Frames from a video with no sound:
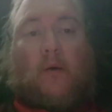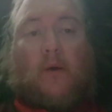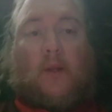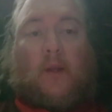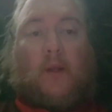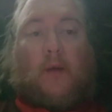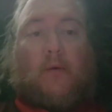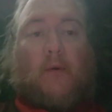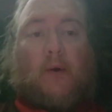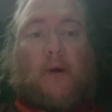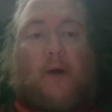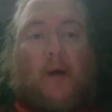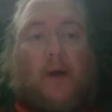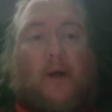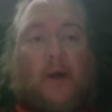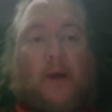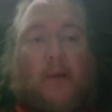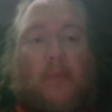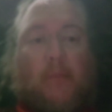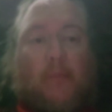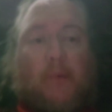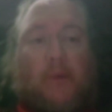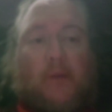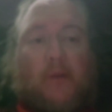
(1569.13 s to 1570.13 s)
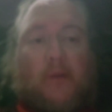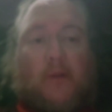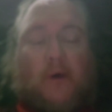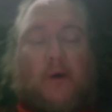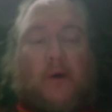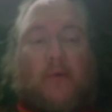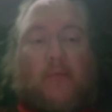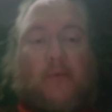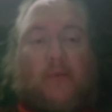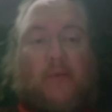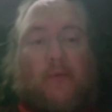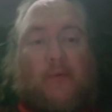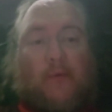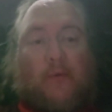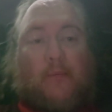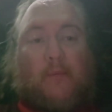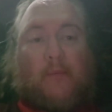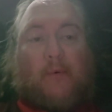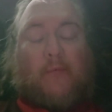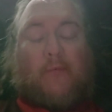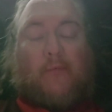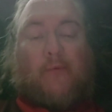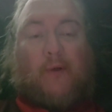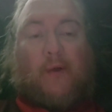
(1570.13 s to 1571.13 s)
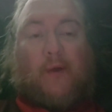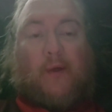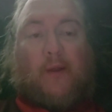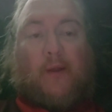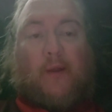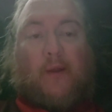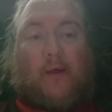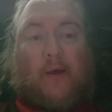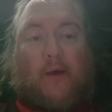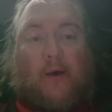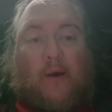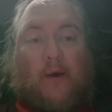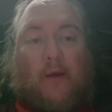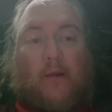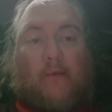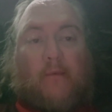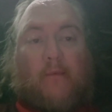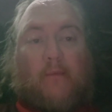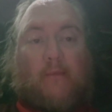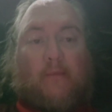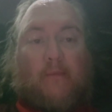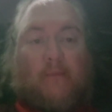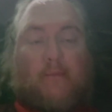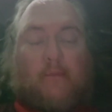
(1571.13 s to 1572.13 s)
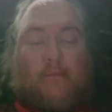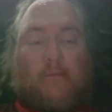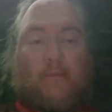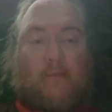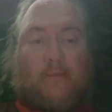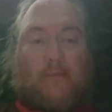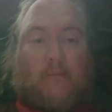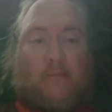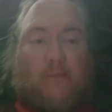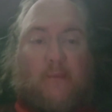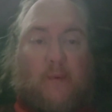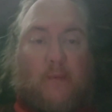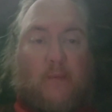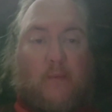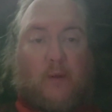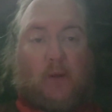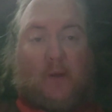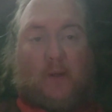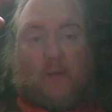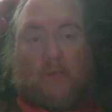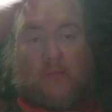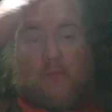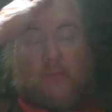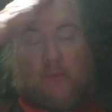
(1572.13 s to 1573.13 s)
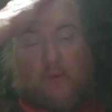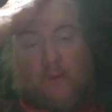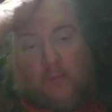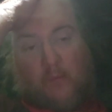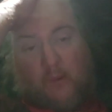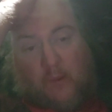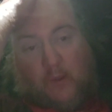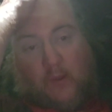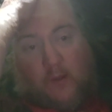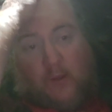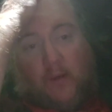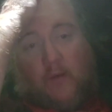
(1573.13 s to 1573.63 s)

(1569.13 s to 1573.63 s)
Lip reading: Anyway, I got pissed off and threw my freaking hat. I'm not even wearing my